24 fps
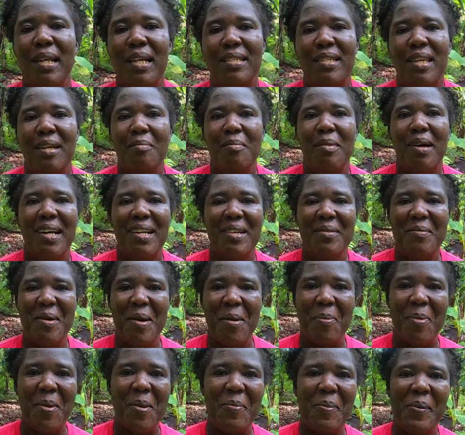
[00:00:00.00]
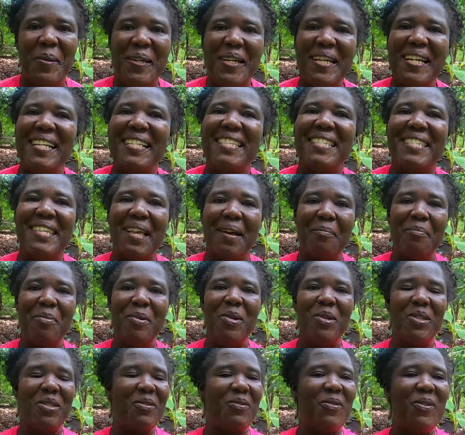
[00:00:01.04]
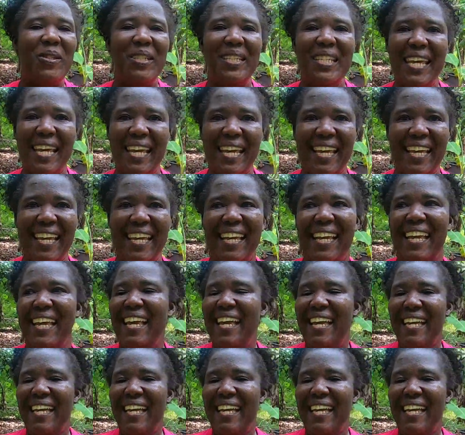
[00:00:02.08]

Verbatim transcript: blessed morning my people it's a beautiful day